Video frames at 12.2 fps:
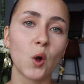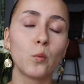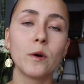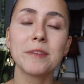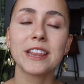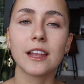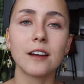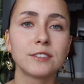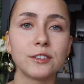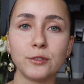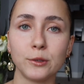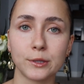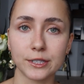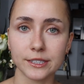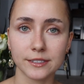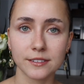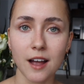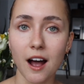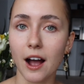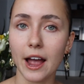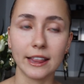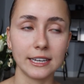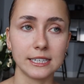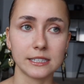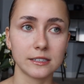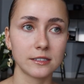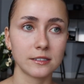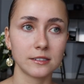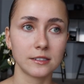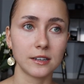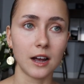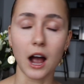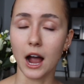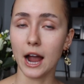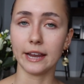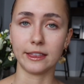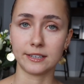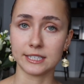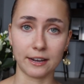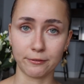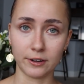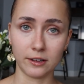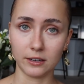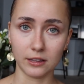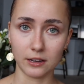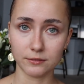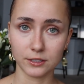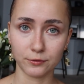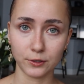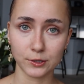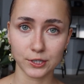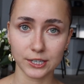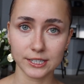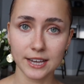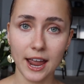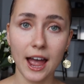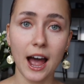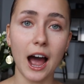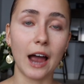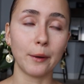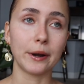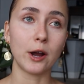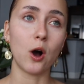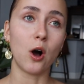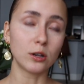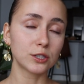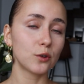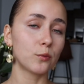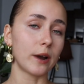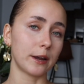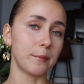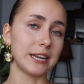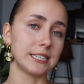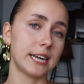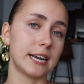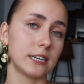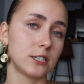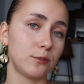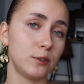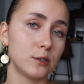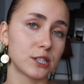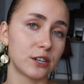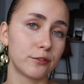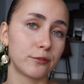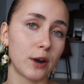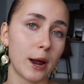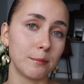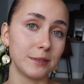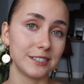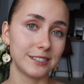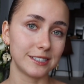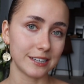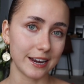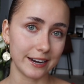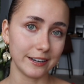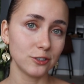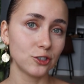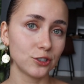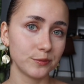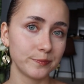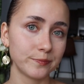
Women love diffusers, at least I definitely love diffusers. I would also recommend getting a diffuser from Sage.